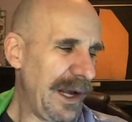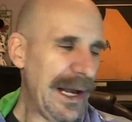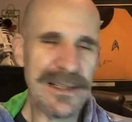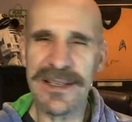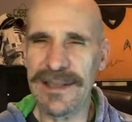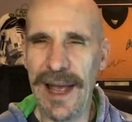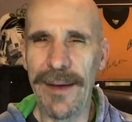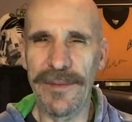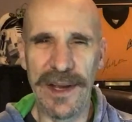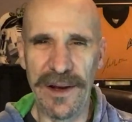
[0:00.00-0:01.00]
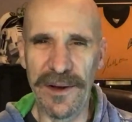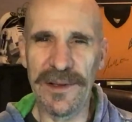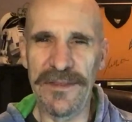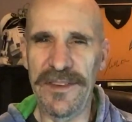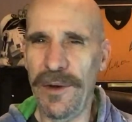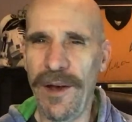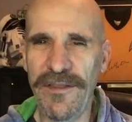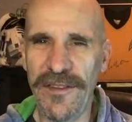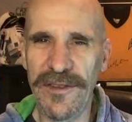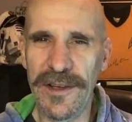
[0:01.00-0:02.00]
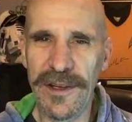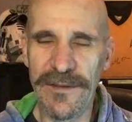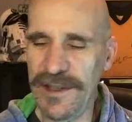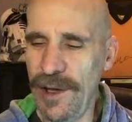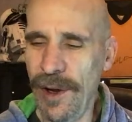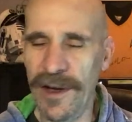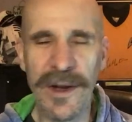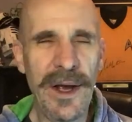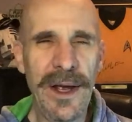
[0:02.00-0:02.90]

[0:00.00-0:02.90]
I got stabbed and airlifted off of a, of a yard.